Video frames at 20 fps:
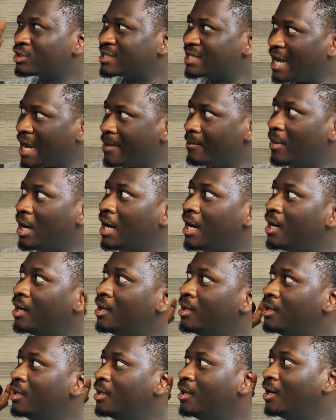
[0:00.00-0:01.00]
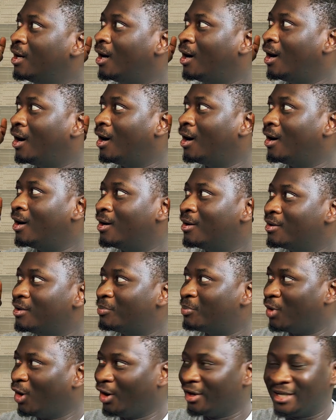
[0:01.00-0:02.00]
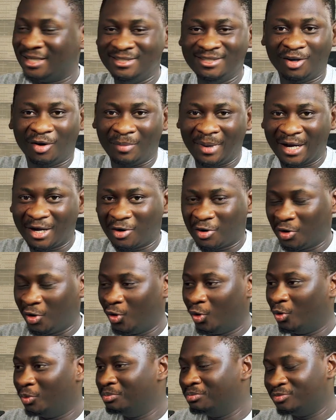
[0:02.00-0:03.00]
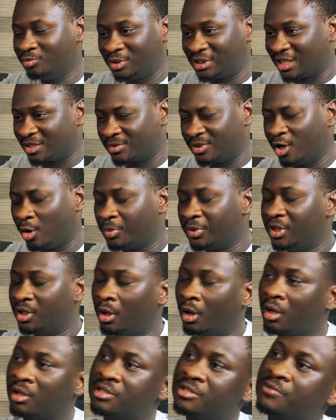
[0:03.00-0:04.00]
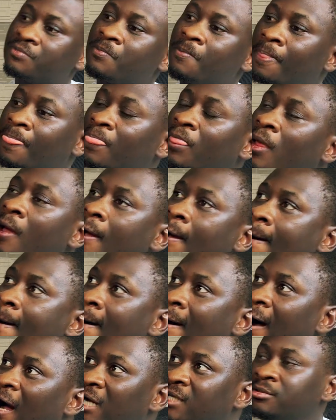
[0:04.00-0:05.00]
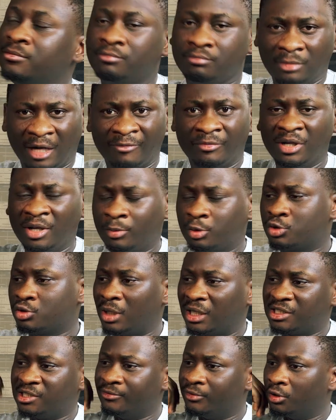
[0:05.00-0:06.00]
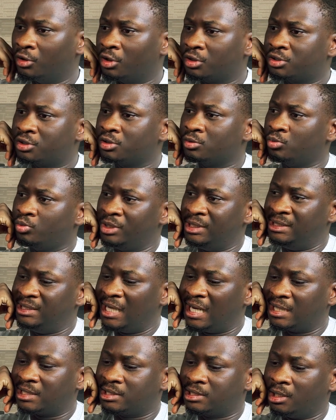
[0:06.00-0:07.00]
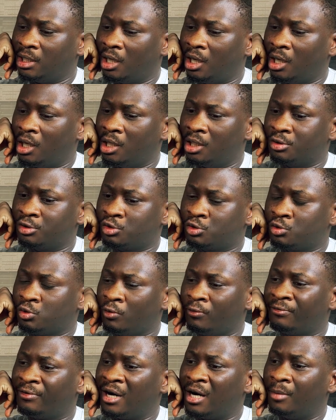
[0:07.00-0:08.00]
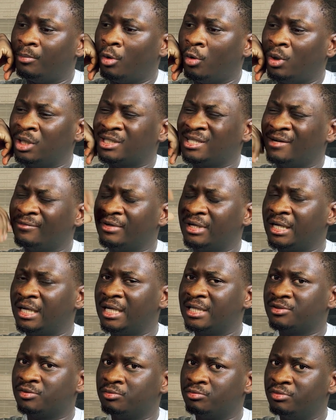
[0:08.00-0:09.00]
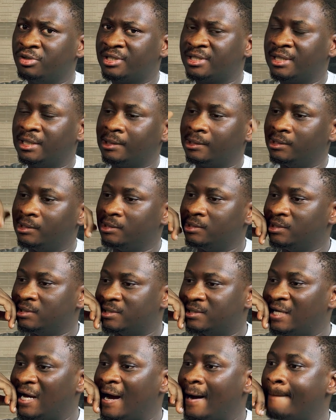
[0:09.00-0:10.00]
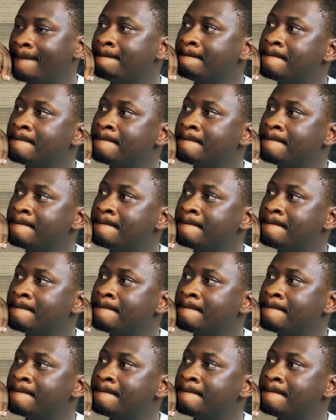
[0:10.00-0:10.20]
timer plugin on my Chrome, which has been helping a lot. And I've been able to achieve a lot with that so far. But one thing I've realized recently is that